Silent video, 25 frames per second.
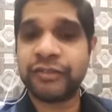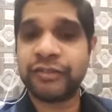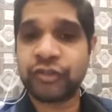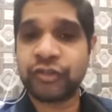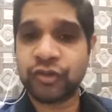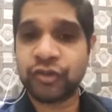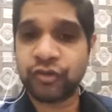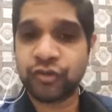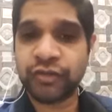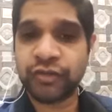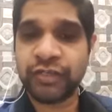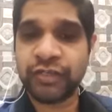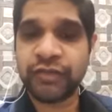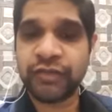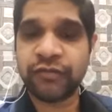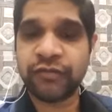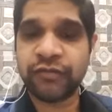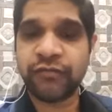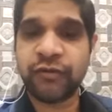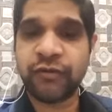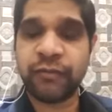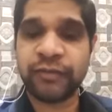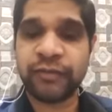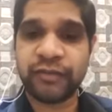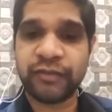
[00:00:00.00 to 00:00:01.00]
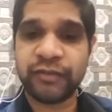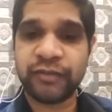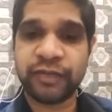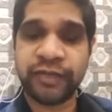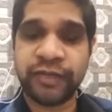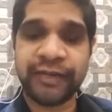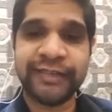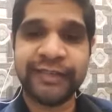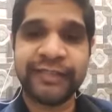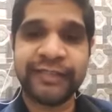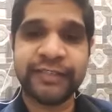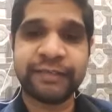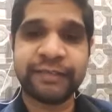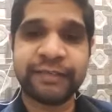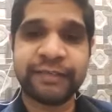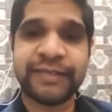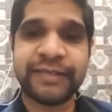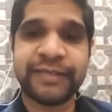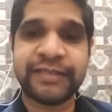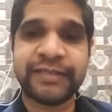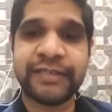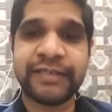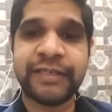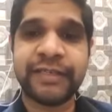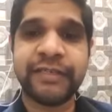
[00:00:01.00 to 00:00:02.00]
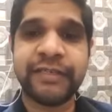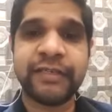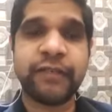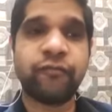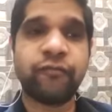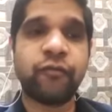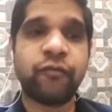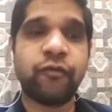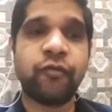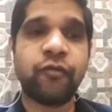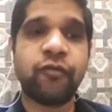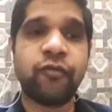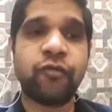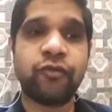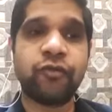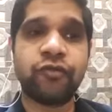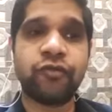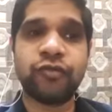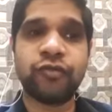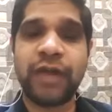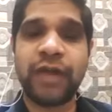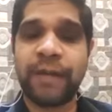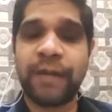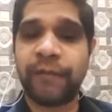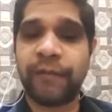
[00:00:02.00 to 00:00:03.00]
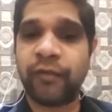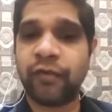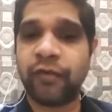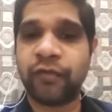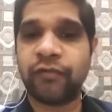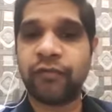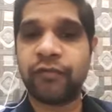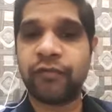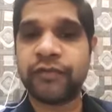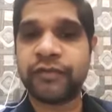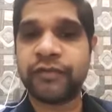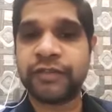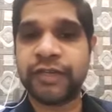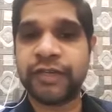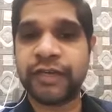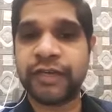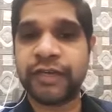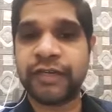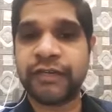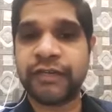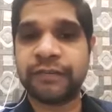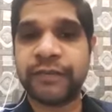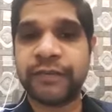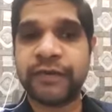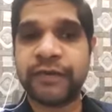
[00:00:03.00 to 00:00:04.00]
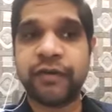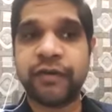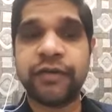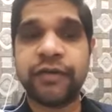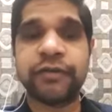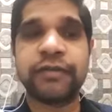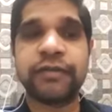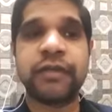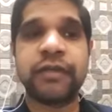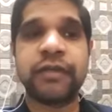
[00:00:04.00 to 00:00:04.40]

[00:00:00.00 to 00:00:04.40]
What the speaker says: Students from India especially, they want to go to abroad for studies. Because